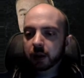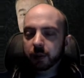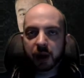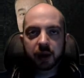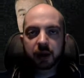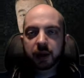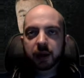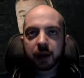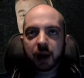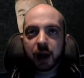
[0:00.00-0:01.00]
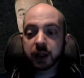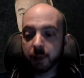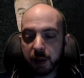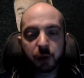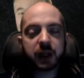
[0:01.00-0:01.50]
But some
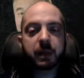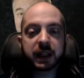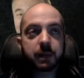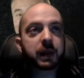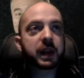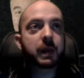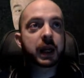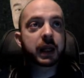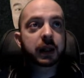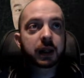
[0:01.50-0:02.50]
people sent me sympathy money,